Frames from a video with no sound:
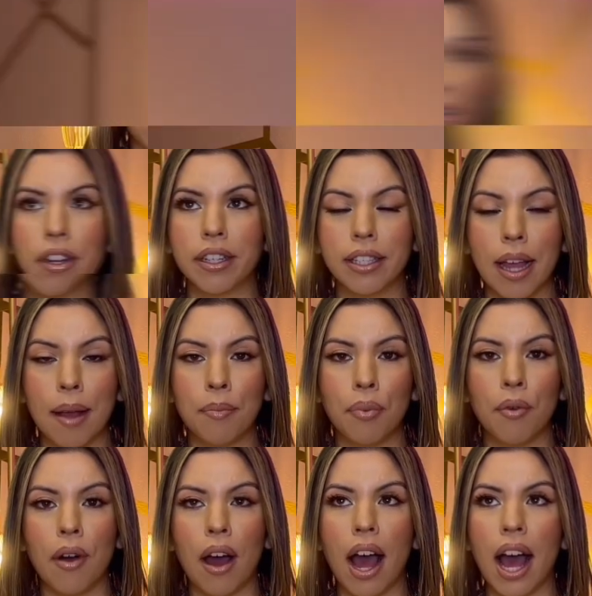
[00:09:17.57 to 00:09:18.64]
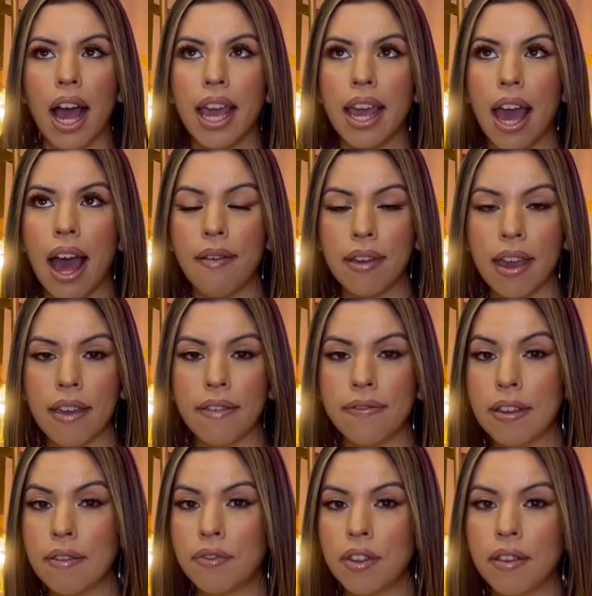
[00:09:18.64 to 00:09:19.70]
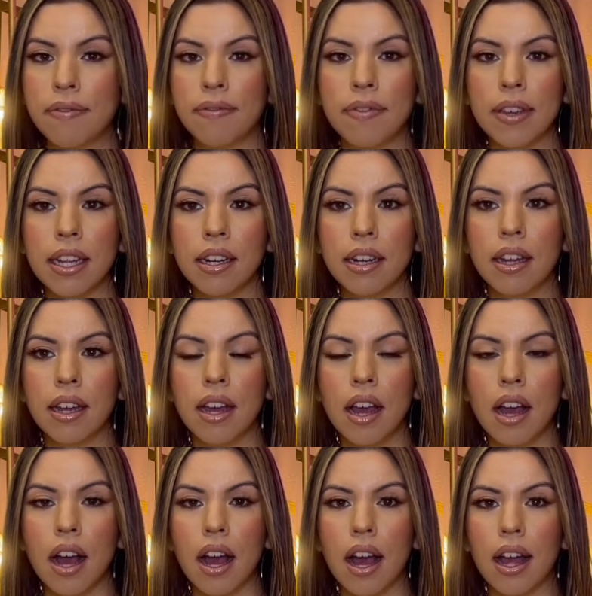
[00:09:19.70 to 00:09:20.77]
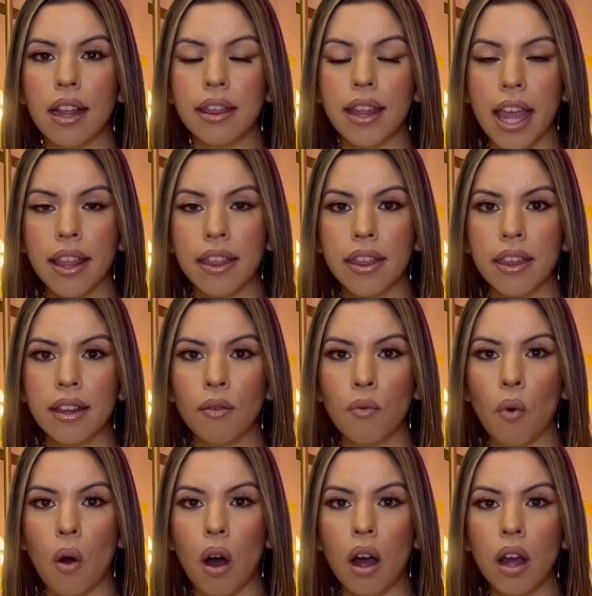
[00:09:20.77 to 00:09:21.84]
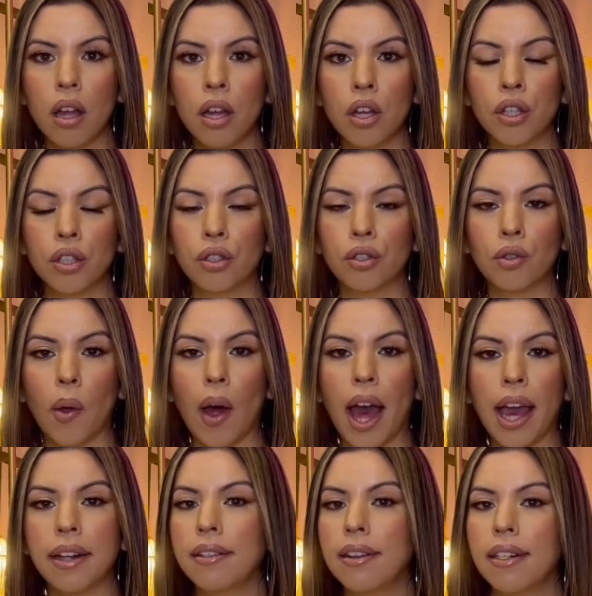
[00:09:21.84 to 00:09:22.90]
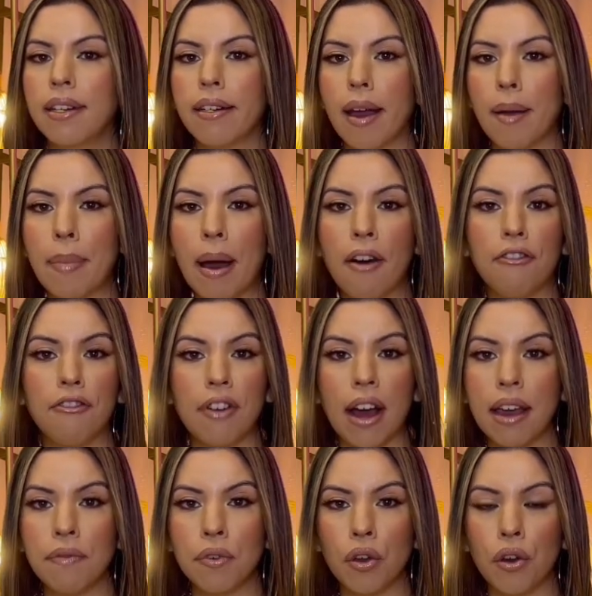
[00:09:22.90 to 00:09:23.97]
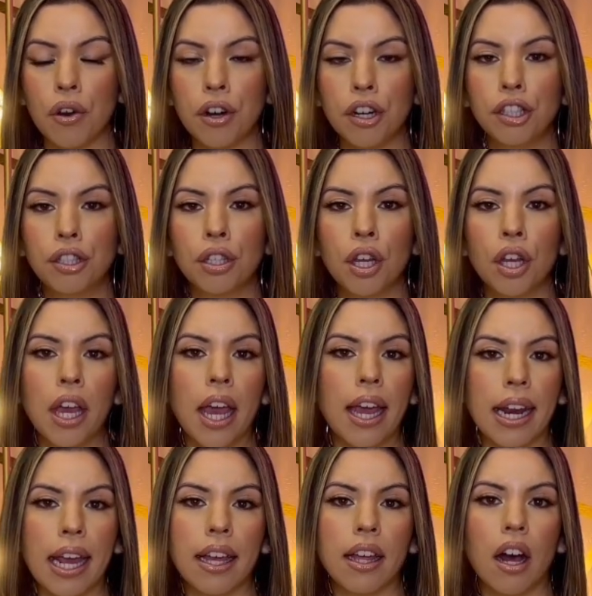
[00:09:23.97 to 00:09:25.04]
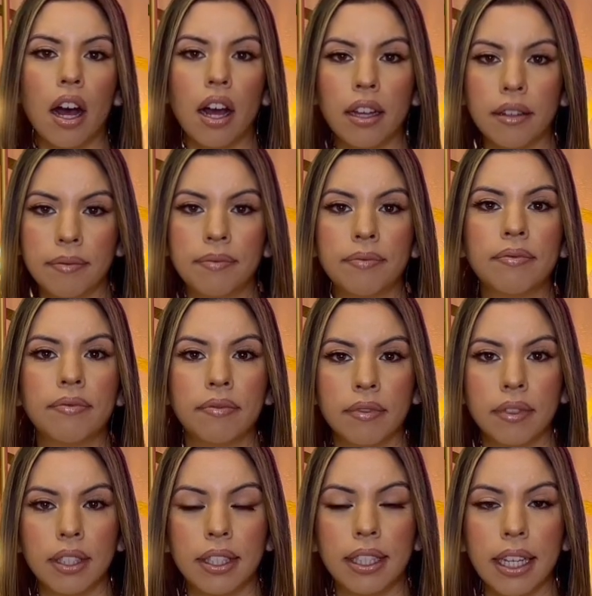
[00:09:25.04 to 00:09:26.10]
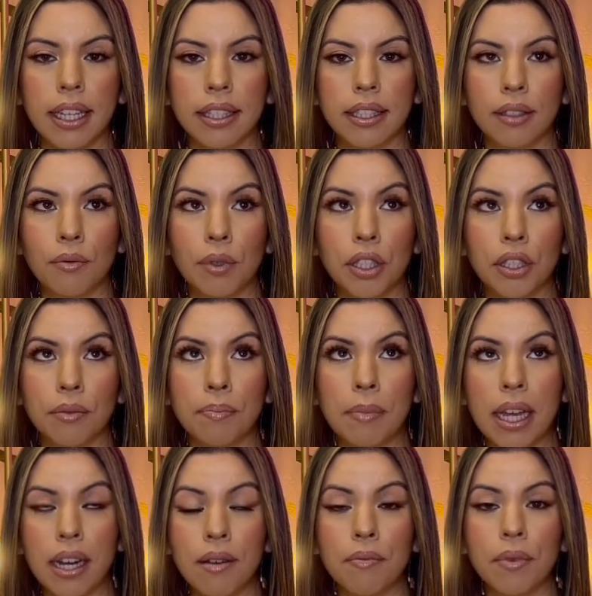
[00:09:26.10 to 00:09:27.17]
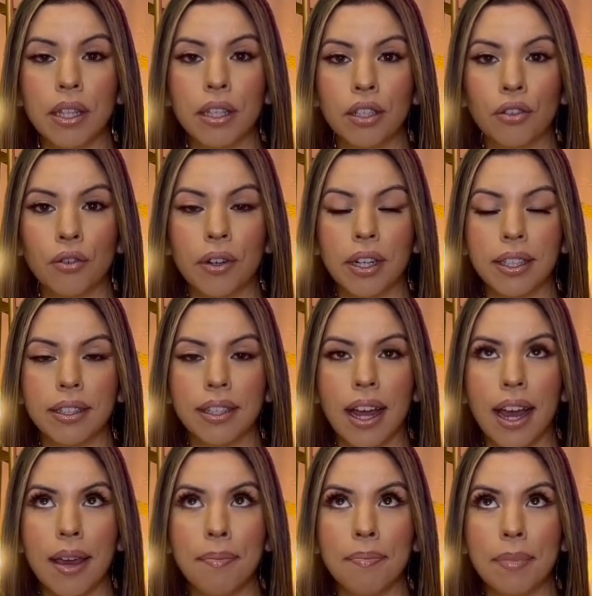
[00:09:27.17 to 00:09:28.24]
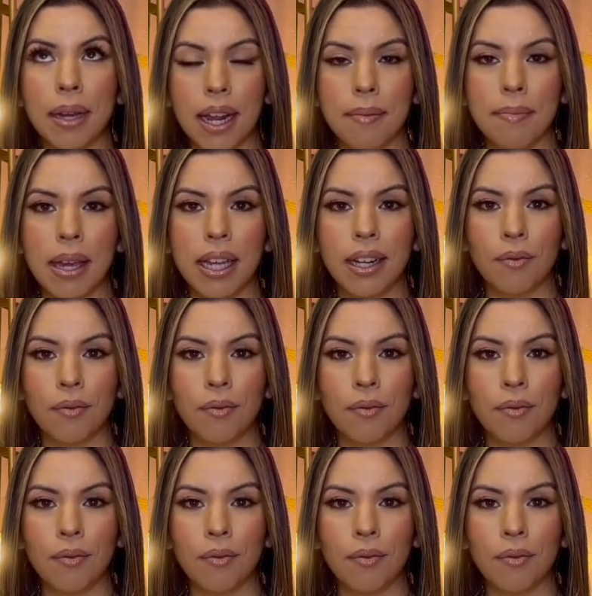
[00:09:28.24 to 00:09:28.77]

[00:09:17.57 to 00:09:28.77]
For example, I have a 15 feet length wall, so I needed about 5 yards and I got 6, which made it really short and tight, but I made it